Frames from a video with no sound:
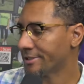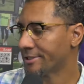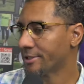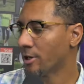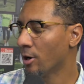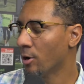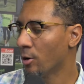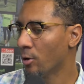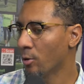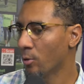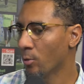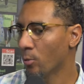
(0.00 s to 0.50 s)
okay.
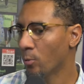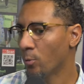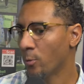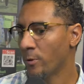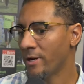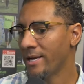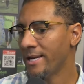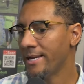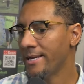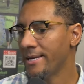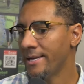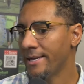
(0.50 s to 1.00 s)
so
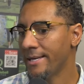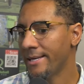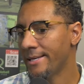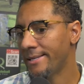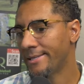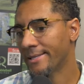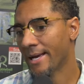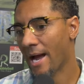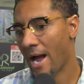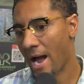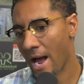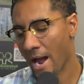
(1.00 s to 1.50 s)
we
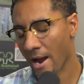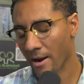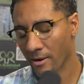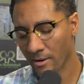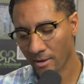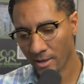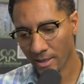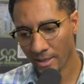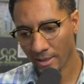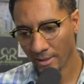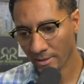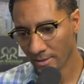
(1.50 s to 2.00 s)
need to
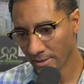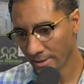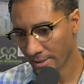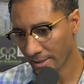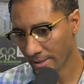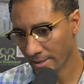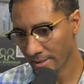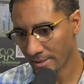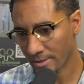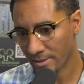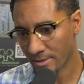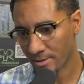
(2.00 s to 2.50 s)
hire at
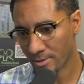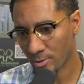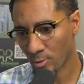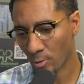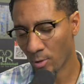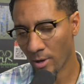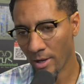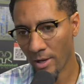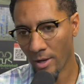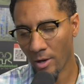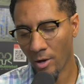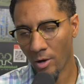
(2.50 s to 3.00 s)
least
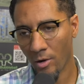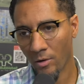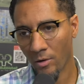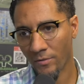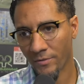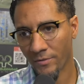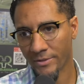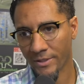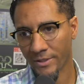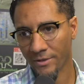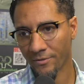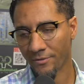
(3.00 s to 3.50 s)

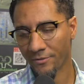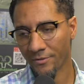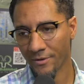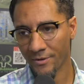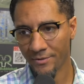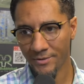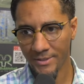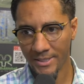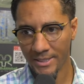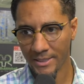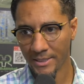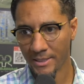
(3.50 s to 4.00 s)
12 to
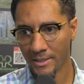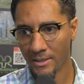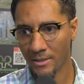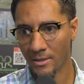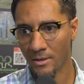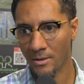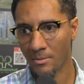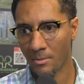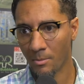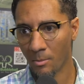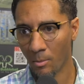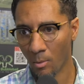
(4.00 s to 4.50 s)

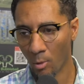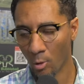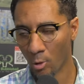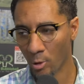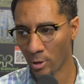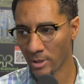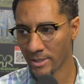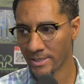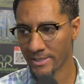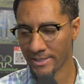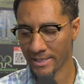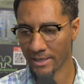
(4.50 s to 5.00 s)
15
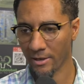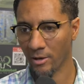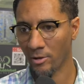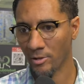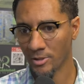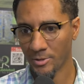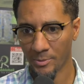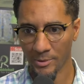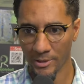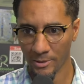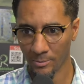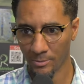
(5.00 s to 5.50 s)
more
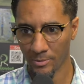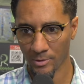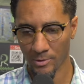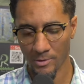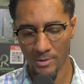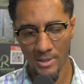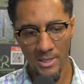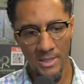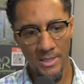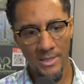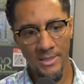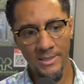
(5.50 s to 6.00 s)

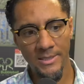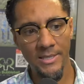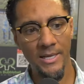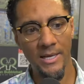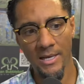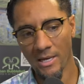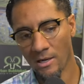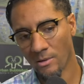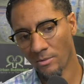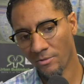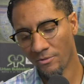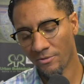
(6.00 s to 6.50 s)
salespeople to
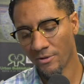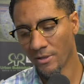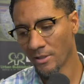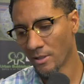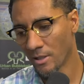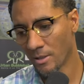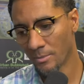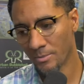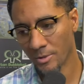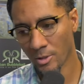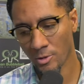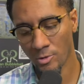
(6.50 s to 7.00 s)
help fill
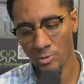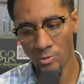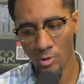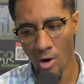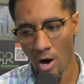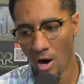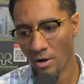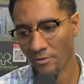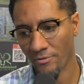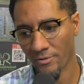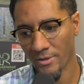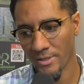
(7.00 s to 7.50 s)
up the new
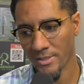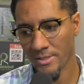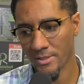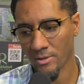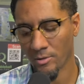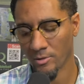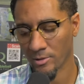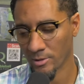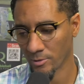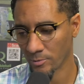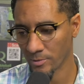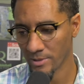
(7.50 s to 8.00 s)
office
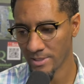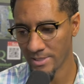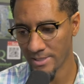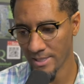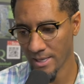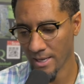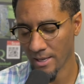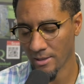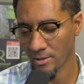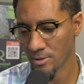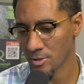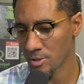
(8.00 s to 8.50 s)
on
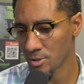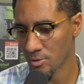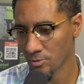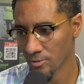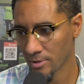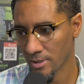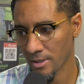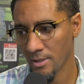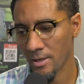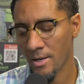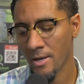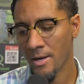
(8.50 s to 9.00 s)
louisiana
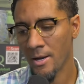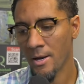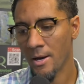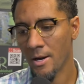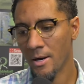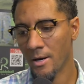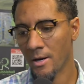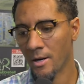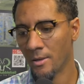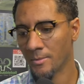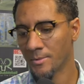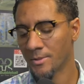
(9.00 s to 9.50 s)
street
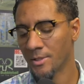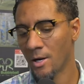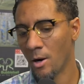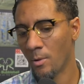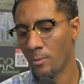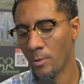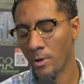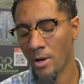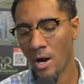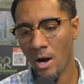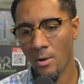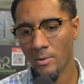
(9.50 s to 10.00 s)
um, so
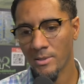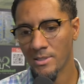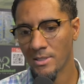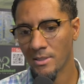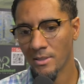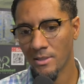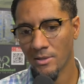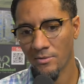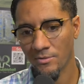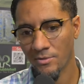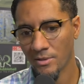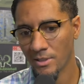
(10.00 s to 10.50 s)
we're always
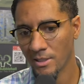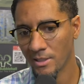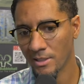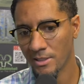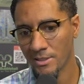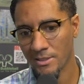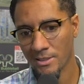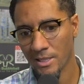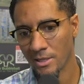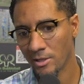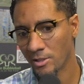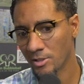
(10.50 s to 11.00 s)
looking for good
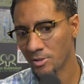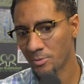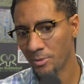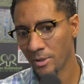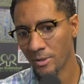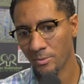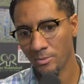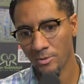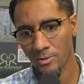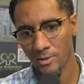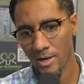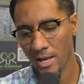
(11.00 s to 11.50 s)

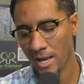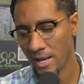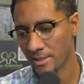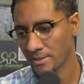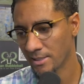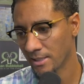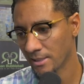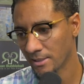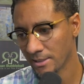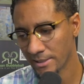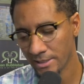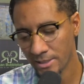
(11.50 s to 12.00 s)
salespeople that has
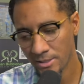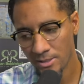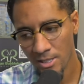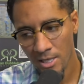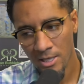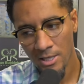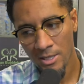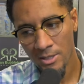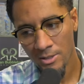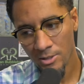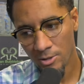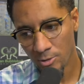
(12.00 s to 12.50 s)
at least
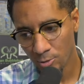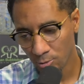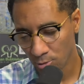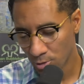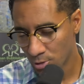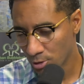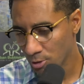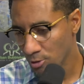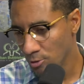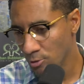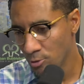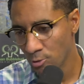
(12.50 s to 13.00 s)
th-
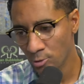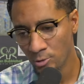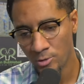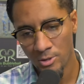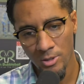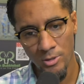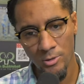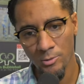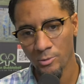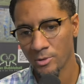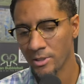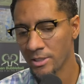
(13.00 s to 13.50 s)
two
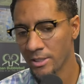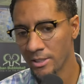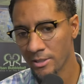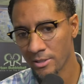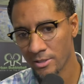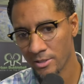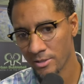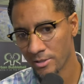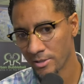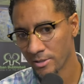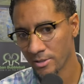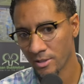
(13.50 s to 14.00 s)
to three
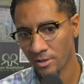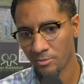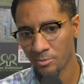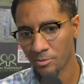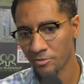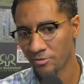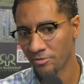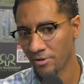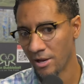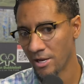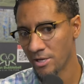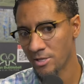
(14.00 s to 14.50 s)
years of
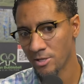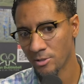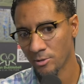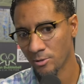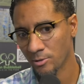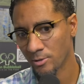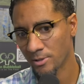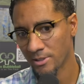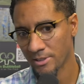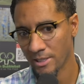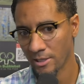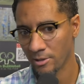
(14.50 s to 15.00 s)

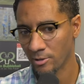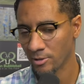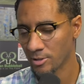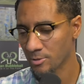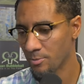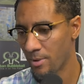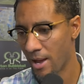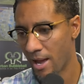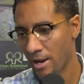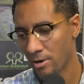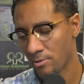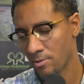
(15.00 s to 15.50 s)
professional sales
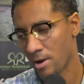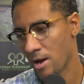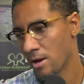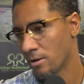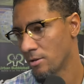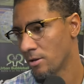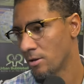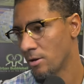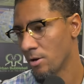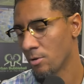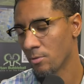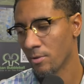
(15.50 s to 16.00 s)

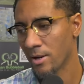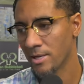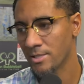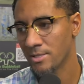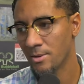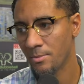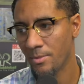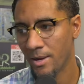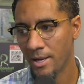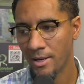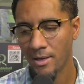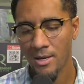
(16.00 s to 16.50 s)
background on their
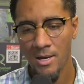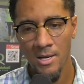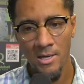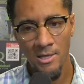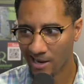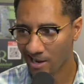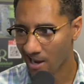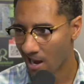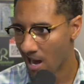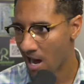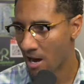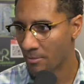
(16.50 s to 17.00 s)
resume.
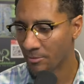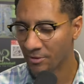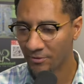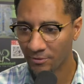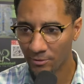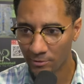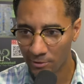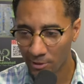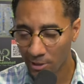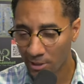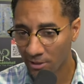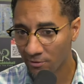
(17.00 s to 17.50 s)
Calm. if
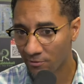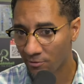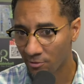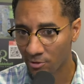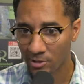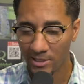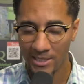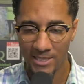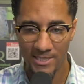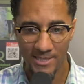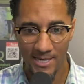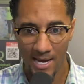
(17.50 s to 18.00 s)
you're looking
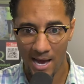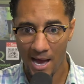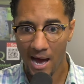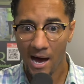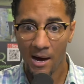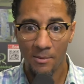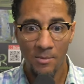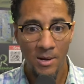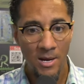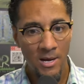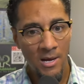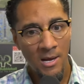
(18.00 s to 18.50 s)
for a
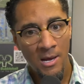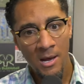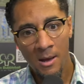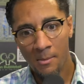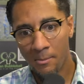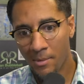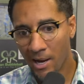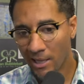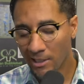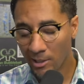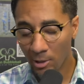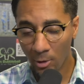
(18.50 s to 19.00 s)
job,
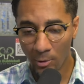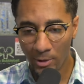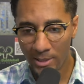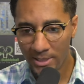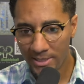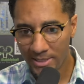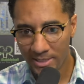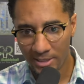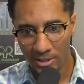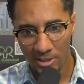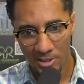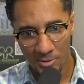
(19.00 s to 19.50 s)
my
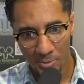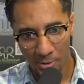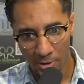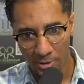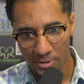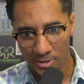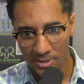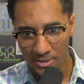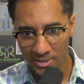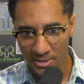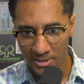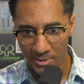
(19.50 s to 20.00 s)
lowest
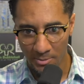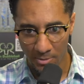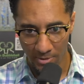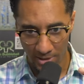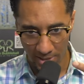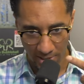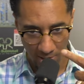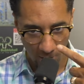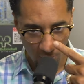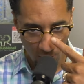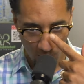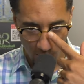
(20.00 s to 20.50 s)
salesperson is
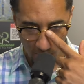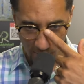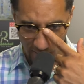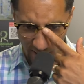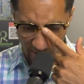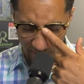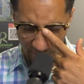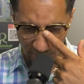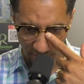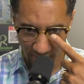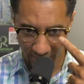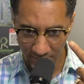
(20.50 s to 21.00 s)
bringing home
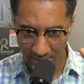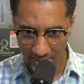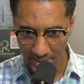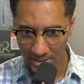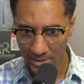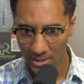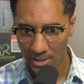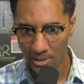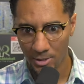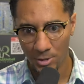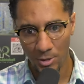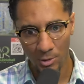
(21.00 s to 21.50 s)
about
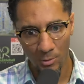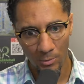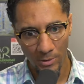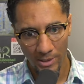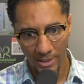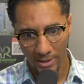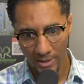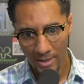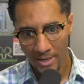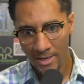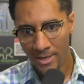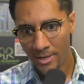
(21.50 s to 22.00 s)
1500 a
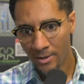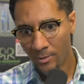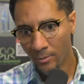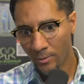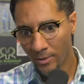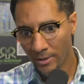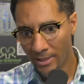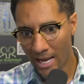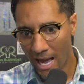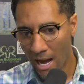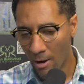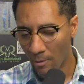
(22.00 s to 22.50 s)
week,
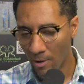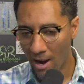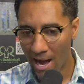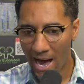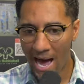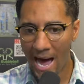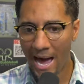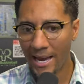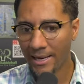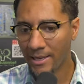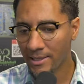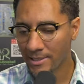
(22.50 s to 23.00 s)
with our
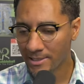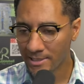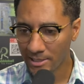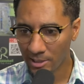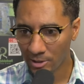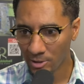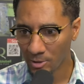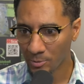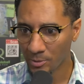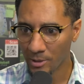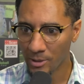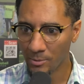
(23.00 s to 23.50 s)
highest
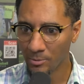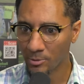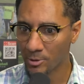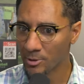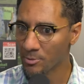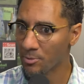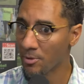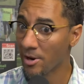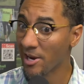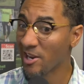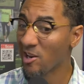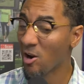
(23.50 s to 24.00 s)
salespeople
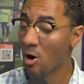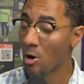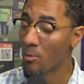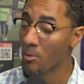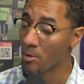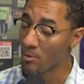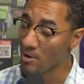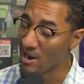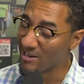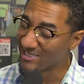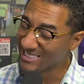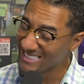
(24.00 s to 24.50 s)
is bringing
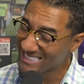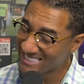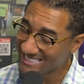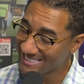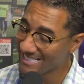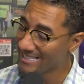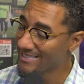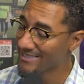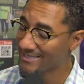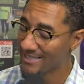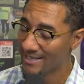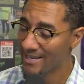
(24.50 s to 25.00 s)
home around
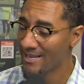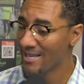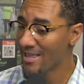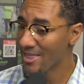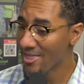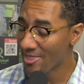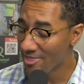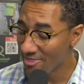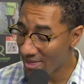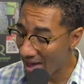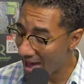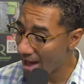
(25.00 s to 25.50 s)

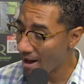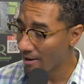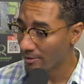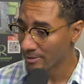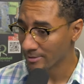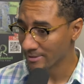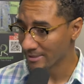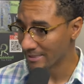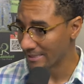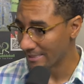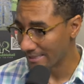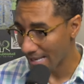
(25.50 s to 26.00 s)

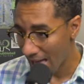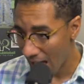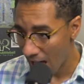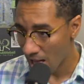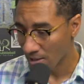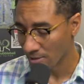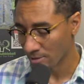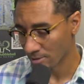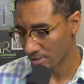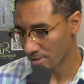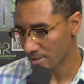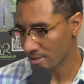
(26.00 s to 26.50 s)

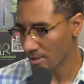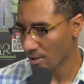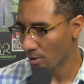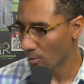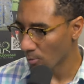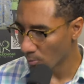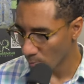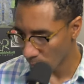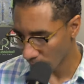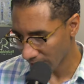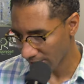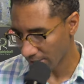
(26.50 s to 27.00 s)
$6,000 a
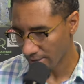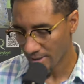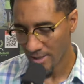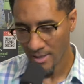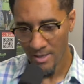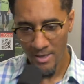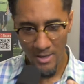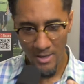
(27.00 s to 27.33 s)
week.